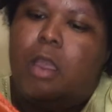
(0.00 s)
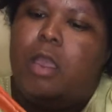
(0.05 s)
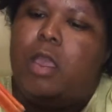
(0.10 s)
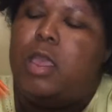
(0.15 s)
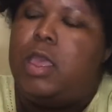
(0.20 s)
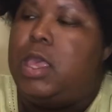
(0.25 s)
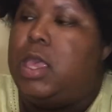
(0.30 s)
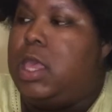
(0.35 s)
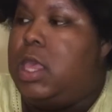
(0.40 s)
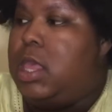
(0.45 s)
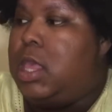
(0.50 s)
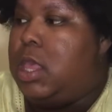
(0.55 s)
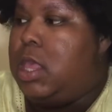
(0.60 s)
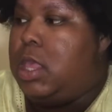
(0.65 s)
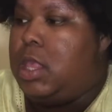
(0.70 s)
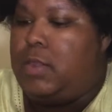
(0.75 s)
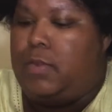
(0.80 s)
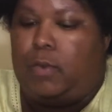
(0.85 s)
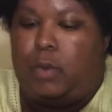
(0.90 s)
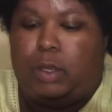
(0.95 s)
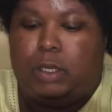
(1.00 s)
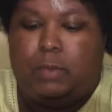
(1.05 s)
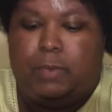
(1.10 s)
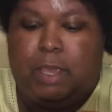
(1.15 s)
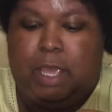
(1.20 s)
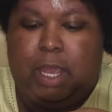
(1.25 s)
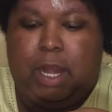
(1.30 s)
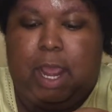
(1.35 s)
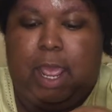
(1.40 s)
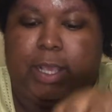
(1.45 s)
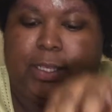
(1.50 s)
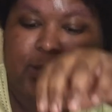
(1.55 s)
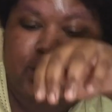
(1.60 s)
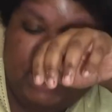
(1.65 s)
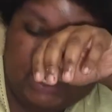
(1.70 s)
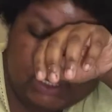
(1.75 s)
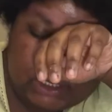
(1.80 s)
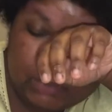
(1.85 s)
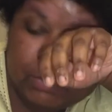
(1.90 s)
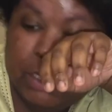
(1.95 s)
is going to be in
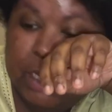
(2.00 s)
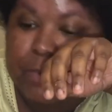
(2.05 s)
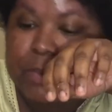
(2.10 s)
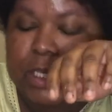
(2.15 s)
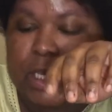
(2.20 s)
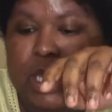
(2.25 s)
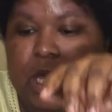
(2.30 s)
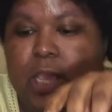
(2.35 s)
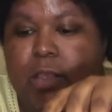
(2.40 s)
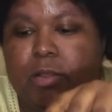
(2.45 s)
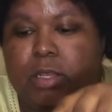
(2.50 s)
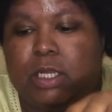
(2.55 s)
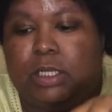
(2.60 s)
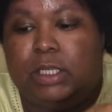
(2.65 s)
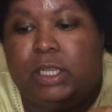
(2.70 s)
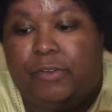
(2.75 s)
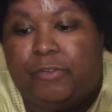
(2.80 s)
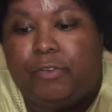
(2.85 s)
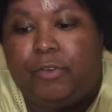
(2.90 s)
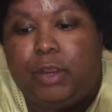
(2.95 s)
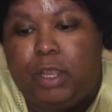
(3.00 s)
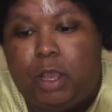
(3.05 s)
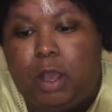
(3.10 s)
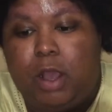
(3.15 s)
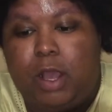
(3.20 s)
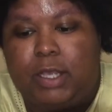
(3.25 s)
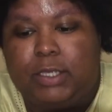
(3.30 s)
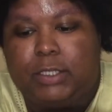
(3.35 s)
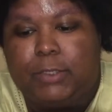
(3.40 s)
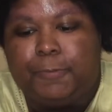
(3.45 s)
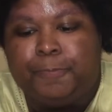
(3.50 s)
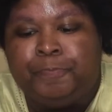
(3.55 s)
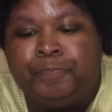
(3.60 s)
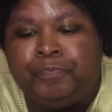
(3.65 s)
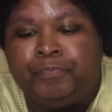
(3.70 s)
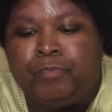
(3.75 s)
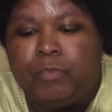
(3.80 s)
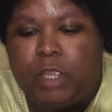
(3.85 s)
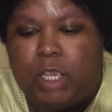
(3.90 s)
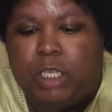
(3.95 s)
excess. Sometimes the heat delivery cost
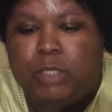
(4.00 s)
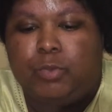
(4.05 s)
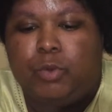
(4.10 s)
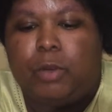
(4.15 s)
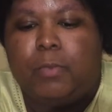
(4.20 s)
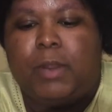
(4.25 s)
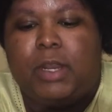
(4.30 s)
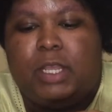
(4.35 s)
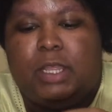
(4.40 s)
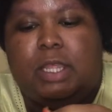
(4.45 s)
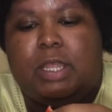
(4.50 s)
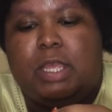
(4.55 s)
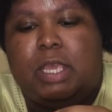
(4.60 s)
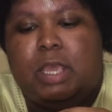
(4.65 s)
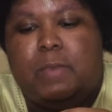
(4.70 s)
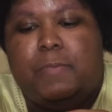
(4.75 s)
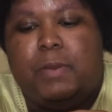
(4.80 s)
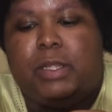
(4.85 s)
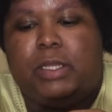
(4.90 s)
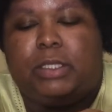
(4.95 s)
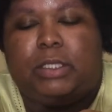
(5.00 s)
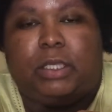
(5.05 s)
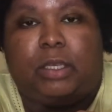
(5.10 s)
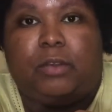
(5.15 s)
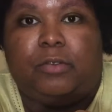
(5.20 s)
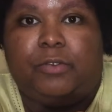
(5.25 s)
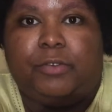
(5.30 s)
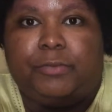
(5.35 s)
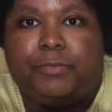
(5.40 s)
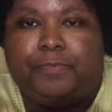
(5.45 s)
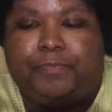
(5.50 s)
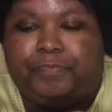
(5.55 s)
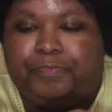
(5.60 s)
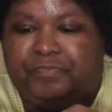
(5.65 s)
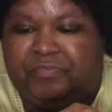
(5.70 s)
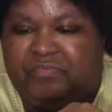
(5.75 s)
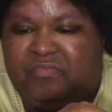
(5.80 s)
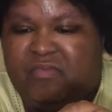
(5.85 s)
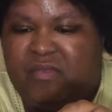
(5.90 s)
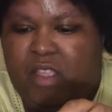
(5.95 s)
is more money than the heat bill itself.
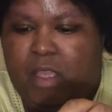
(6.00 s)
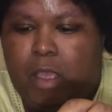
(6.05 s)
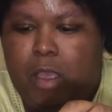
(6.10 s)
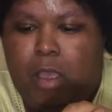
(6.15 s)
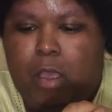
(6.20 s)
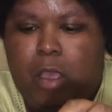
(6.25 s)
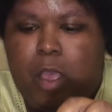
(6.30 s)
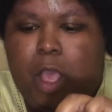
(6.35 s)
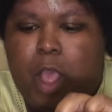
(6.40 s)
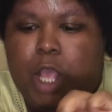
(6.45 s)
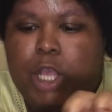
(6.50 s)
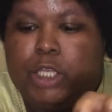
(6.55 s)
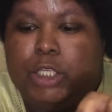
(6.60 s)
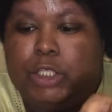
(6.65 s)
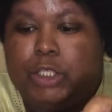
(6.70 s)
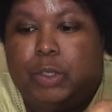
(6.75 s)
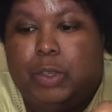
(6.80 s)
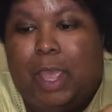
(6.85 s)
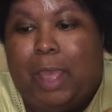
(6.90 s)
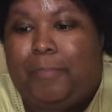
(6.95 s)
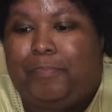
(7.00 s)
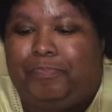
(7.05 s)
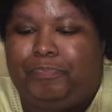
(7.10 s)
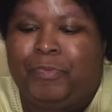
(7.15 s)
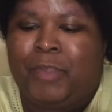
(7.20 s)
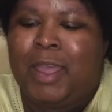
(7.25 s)
So yep.